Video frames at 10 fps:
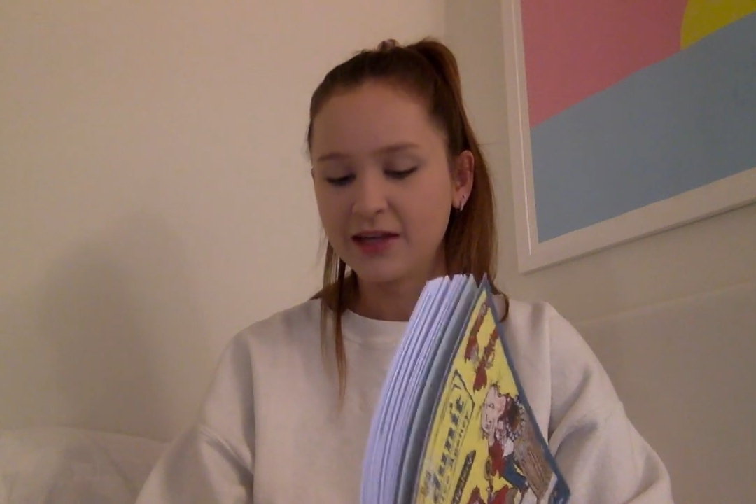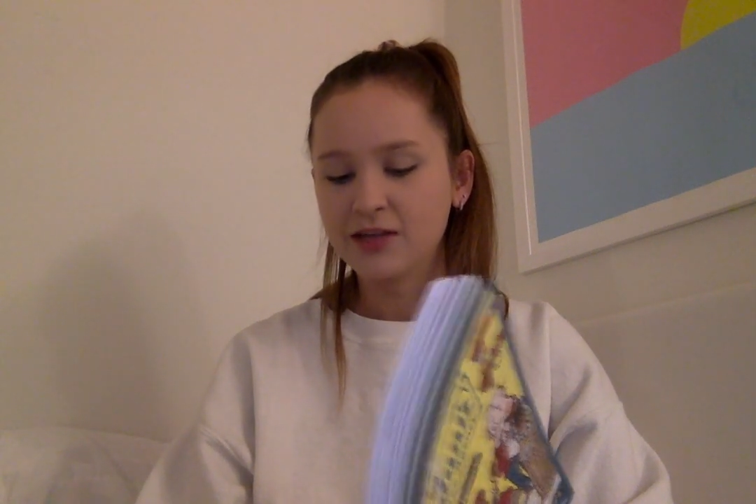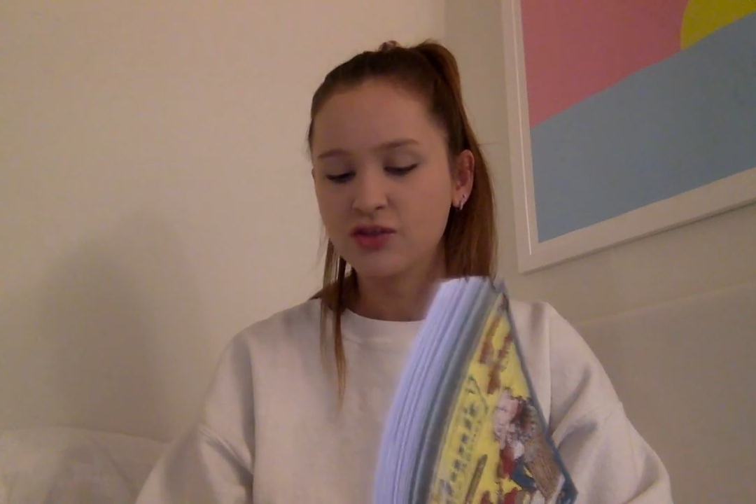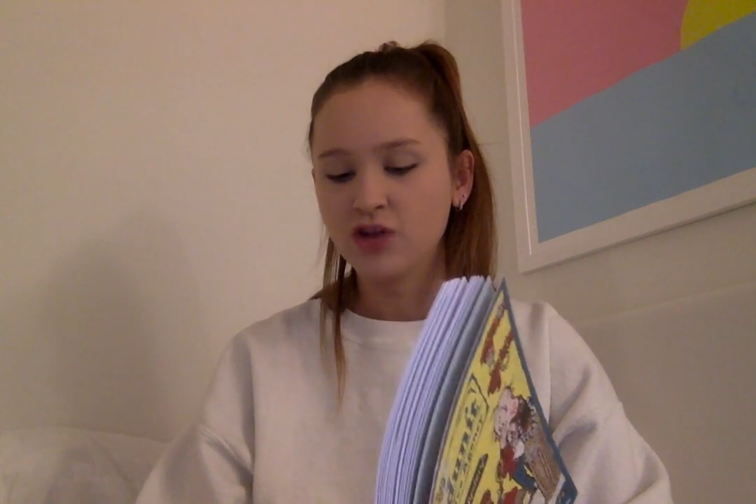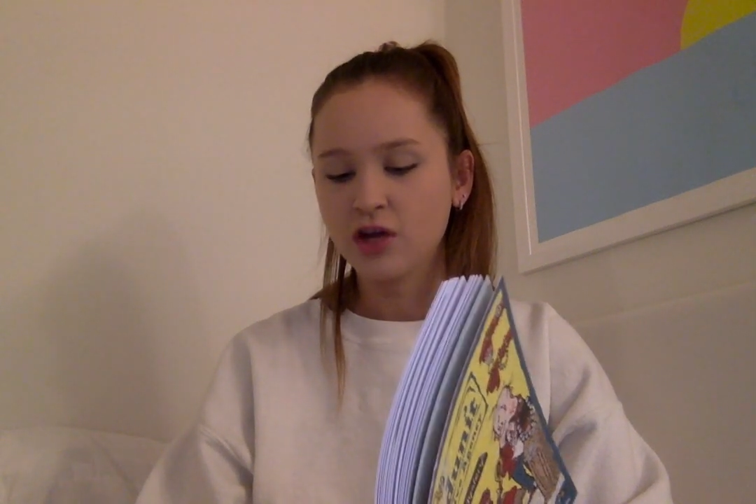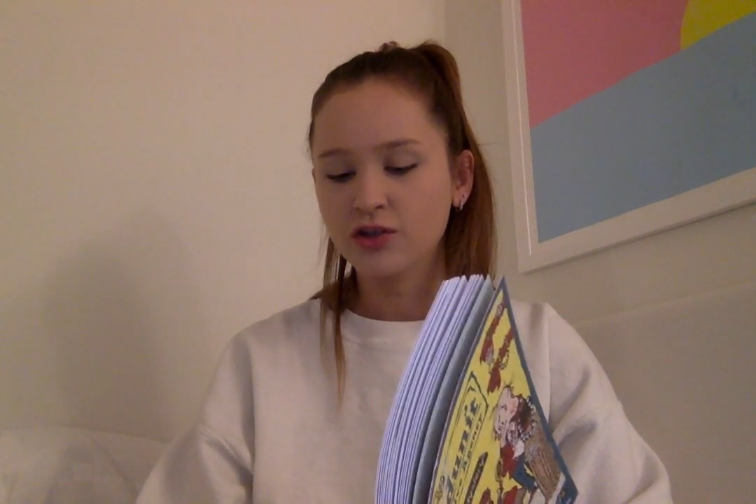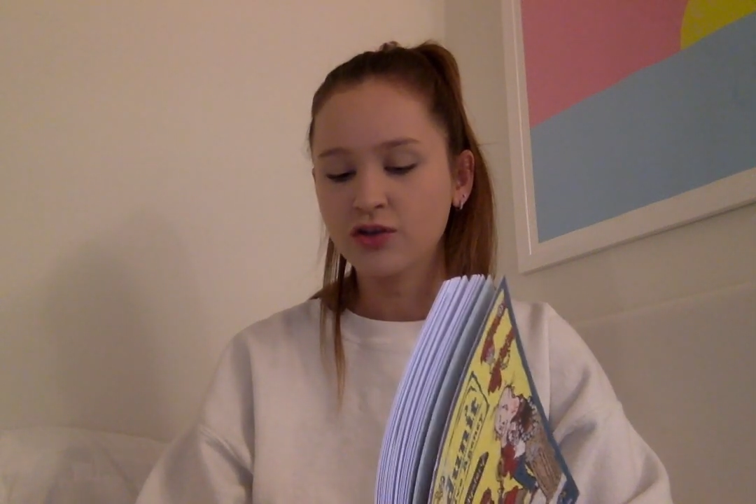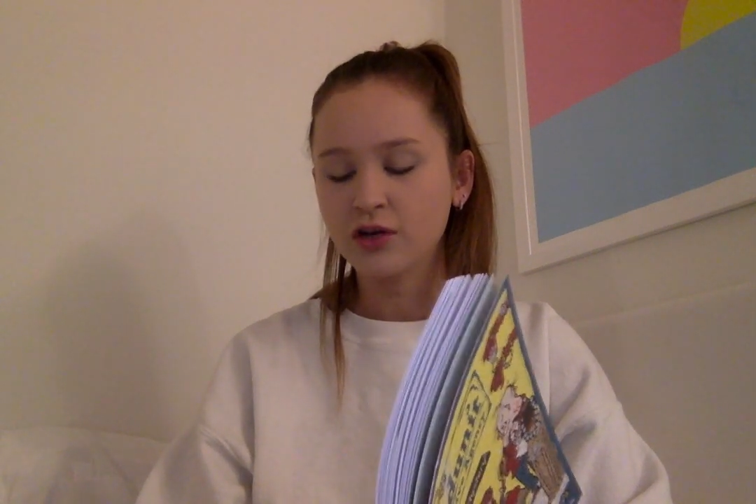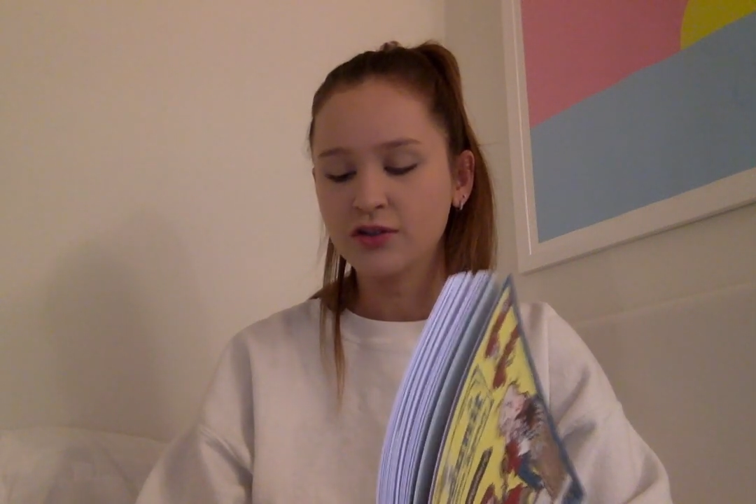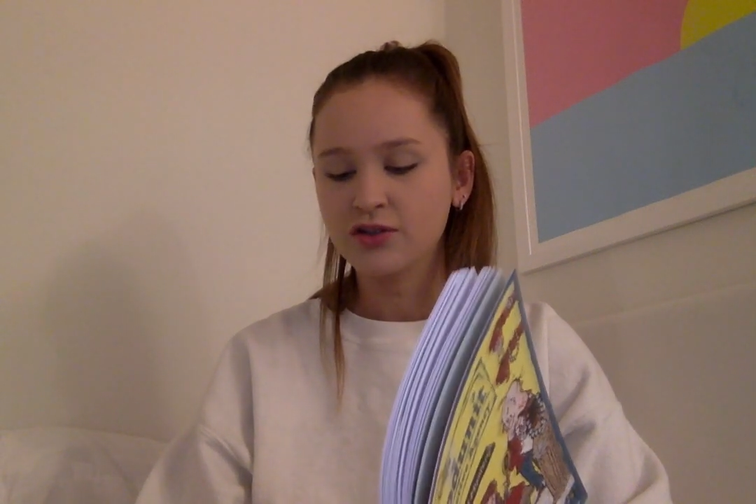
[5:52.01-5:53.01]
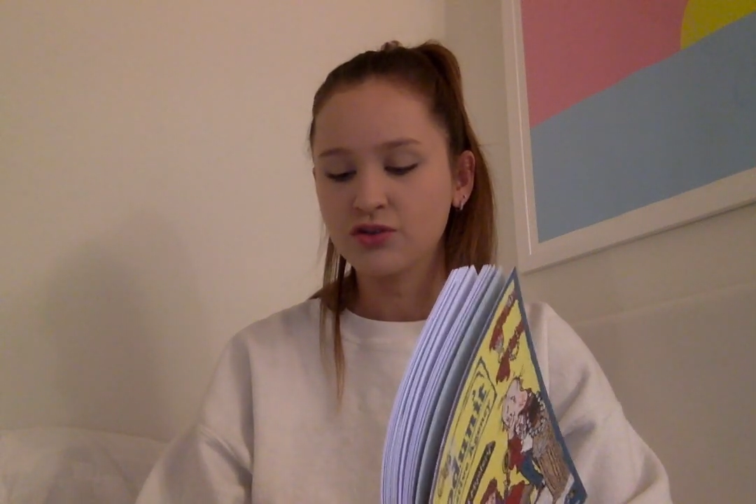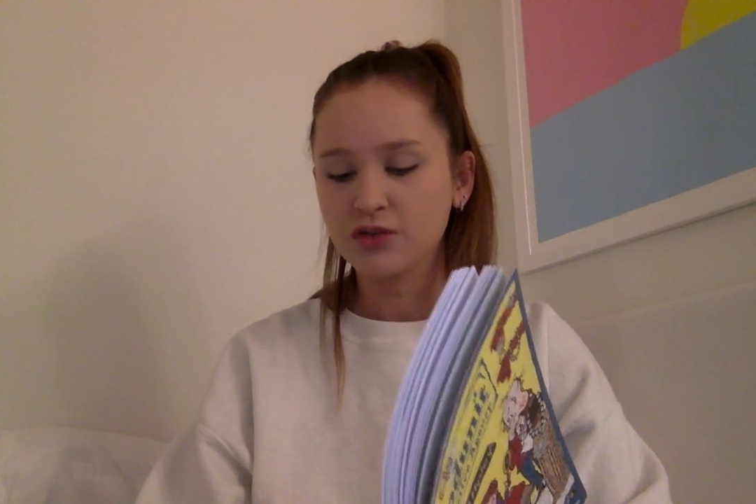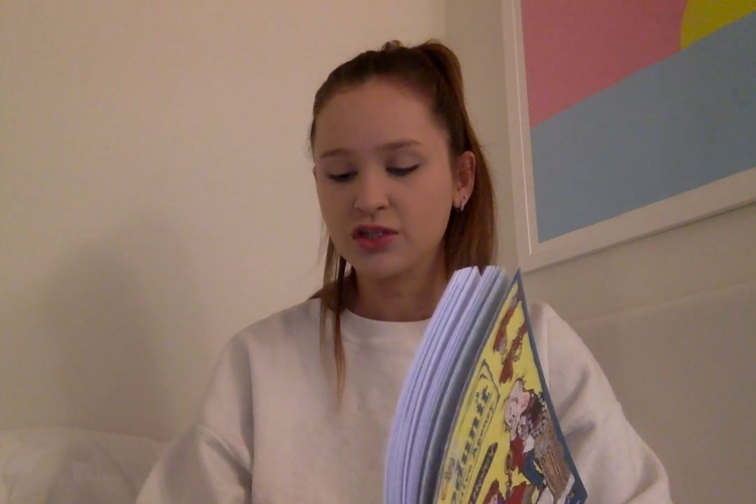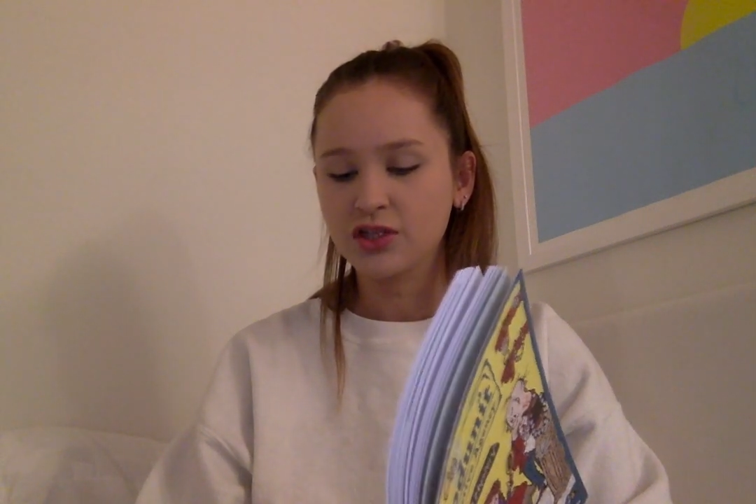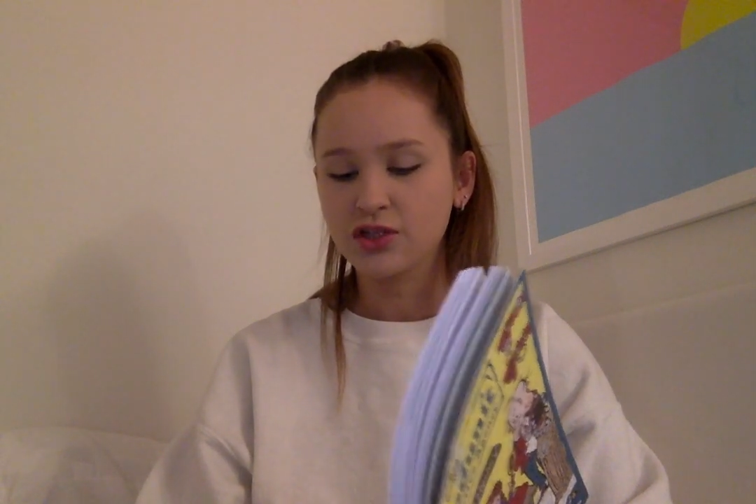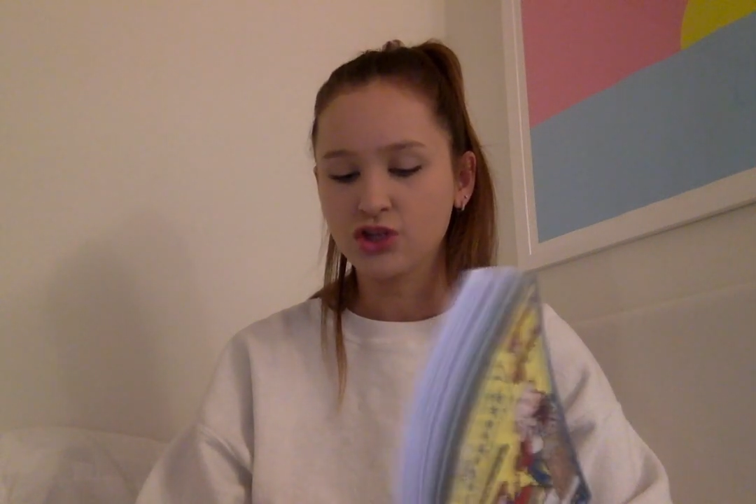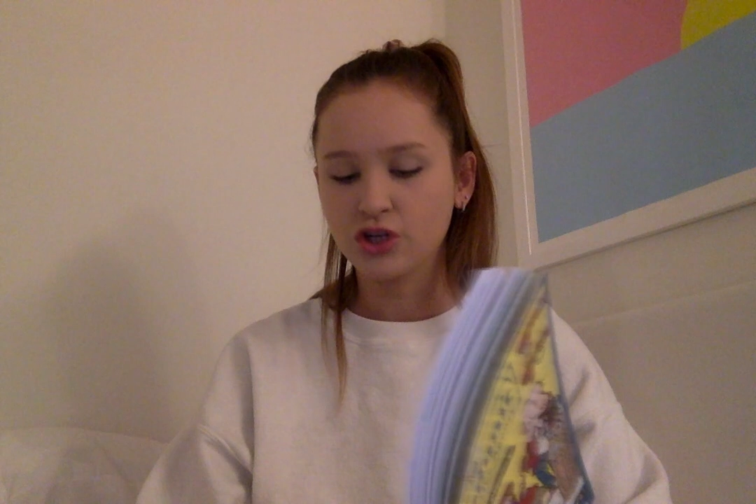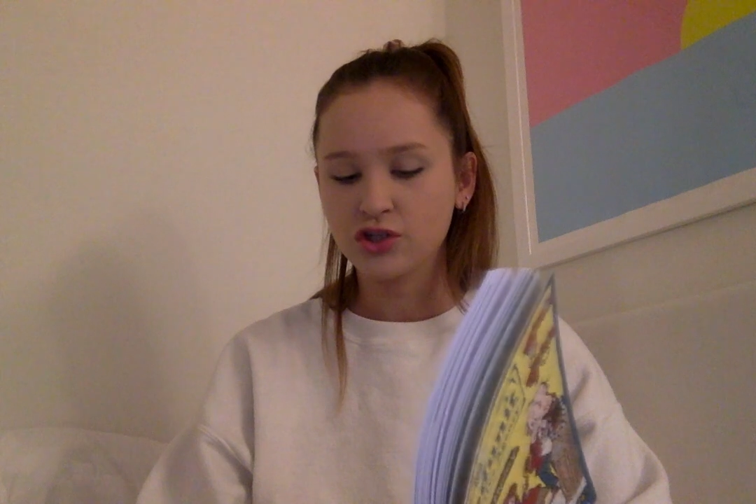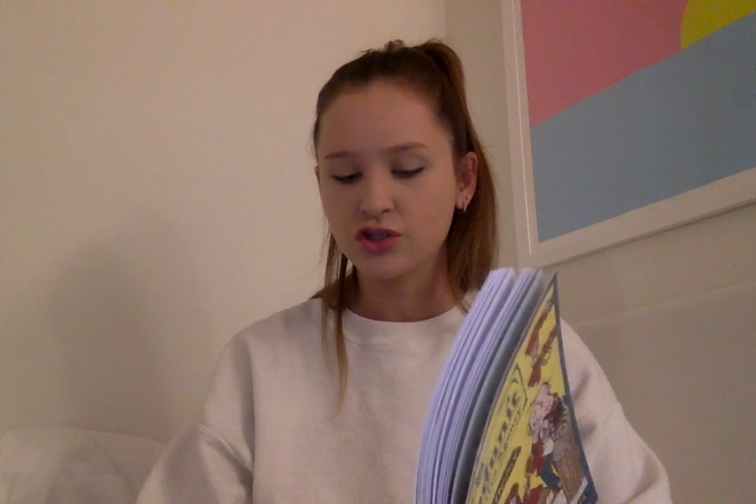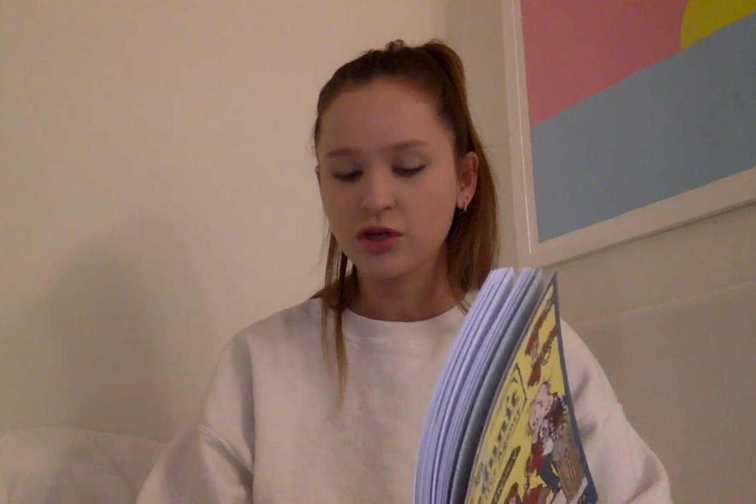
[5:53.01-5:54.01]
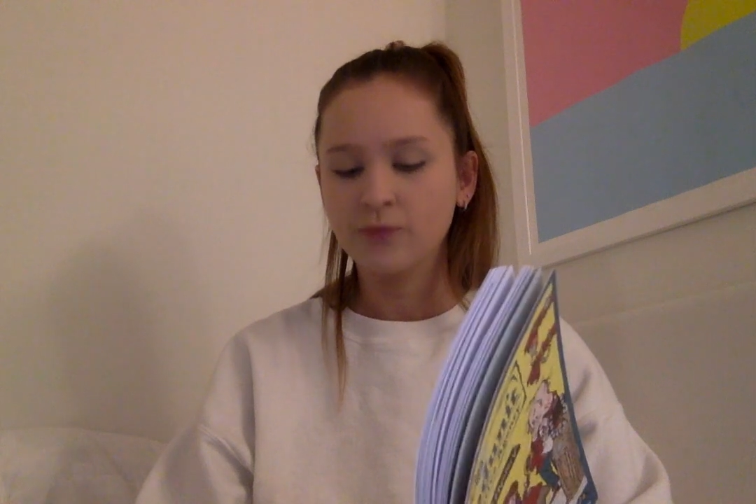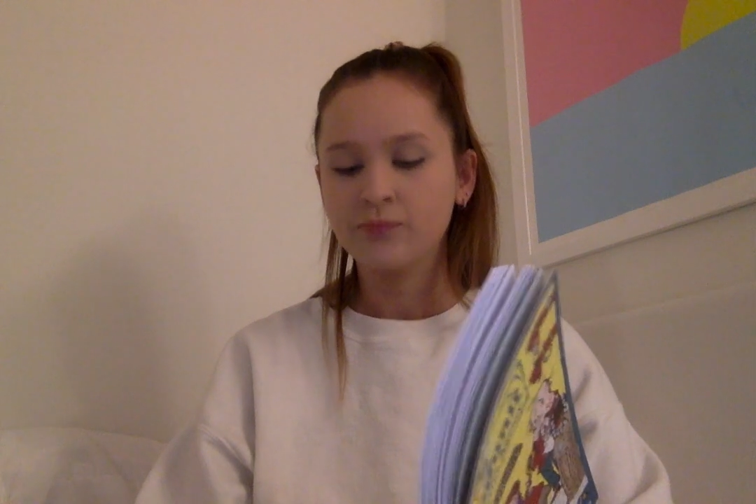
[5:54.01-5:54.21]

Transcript: and jogged across the street to the church.